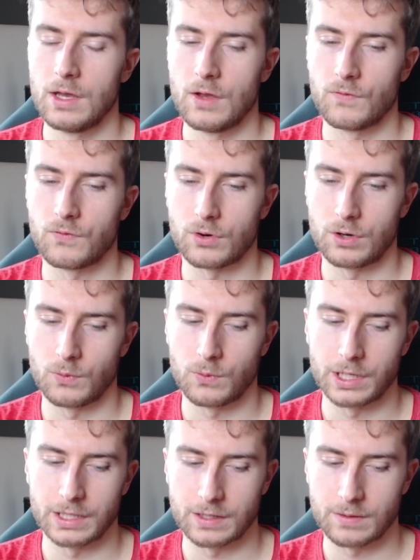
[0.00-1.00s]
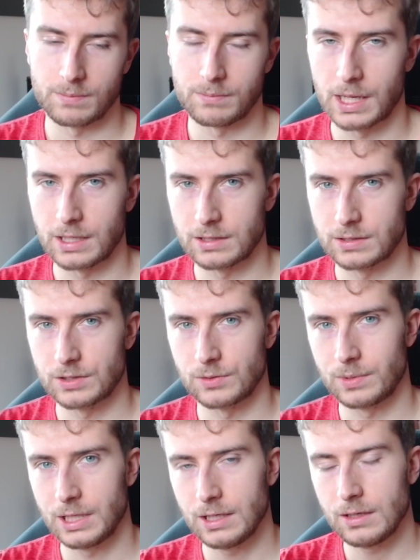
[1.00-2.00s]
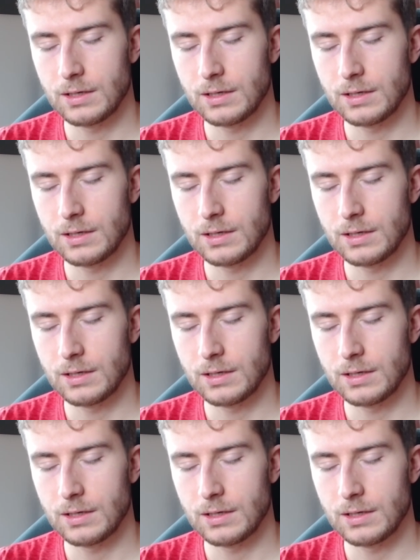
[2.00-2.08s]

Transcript: for what it's meant to be.